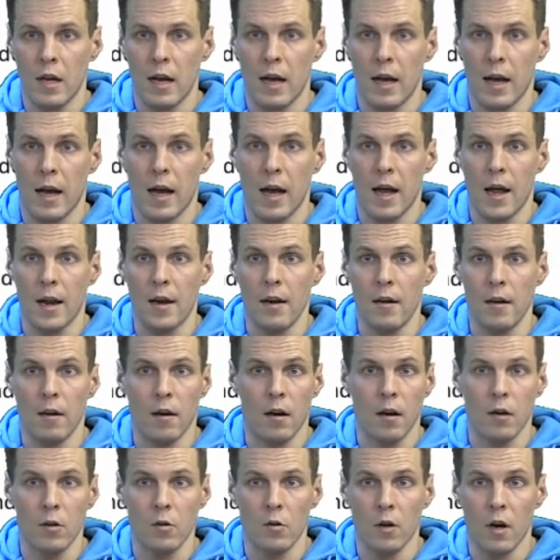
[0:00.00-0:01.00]
and
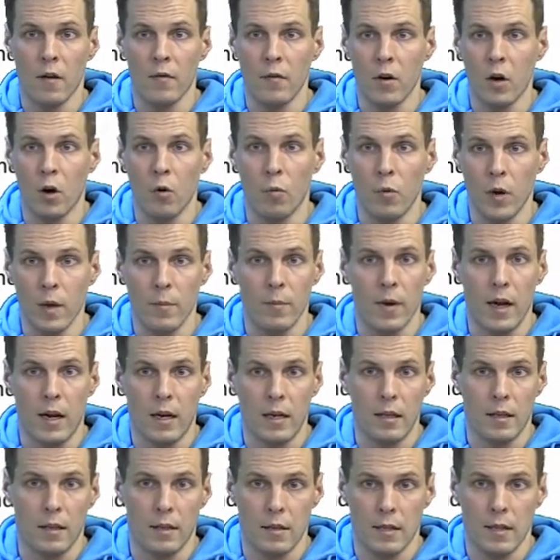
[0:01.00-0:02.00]
you have no women
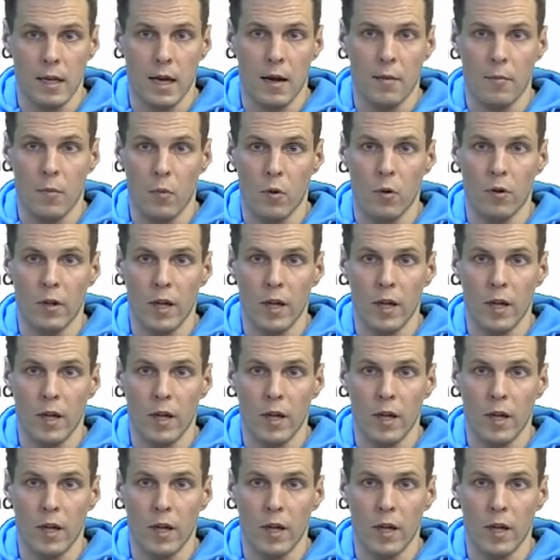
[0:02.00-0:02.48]
in the sample,